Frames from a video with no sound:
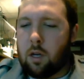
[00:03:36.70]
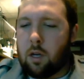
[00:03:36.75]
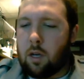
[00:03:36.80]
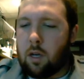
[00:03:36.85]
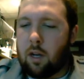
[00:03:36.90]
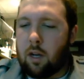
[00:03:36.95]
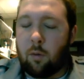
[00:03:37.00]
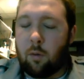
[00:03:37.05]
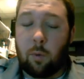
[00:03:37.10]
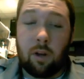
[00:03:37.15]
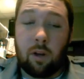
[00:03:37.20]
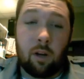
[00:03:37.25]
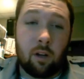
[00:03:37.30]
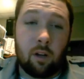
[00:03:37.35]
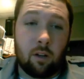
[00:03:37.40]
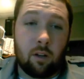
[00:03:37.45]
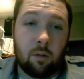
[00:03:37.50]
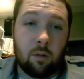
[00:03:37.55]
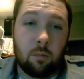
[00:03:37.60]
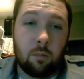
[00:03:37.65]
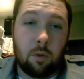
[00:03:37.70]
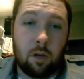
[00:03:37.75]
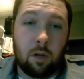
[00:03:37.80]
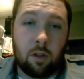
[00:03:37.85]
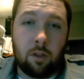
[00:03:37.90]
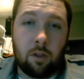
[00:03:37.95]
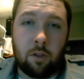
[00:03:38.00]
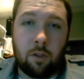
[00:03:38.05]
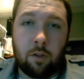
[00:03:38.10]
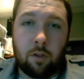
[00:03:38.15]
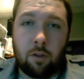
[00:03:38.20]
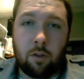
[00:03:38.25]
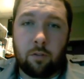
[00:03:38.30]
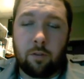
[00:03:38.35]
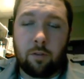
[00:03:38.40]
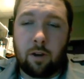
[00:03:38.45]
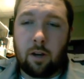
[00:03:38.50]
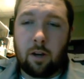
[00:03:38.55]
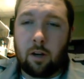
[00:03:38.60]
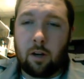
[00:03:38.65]
Had to wait another month to
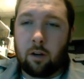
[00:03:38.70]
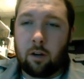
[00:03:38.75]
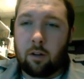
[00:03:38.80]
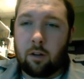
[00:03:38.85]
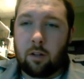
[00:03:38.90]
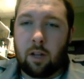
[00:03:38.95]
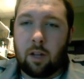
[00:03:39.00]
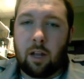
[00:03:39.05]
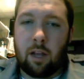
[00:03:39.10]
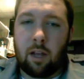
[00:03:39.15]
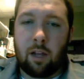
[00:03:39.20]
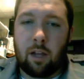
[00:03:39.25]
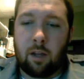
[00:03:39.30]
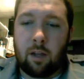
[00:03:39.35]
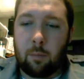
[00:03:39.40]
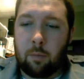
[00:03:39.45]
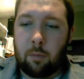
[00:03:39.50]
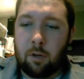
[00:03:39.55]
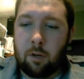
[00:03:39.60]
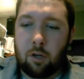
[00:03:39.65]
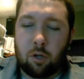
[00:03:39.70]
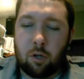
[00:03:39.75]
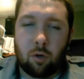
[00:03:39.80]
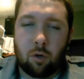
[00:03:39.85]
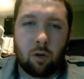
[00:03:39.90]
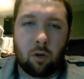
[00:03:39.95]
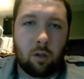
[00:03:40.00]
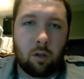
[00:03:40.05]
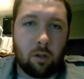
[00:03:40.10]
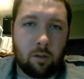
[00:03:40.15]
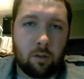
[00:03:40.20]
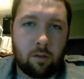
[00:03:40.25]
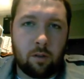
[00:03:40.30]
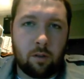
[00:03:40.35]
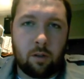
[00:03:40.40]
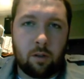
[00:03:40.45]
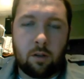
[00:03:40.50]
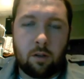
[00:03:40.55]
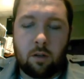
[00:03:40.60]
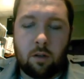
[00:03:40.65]
find out that I had been
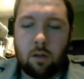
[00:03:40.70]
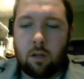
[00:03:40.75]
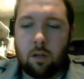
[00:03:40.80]
shortlisted,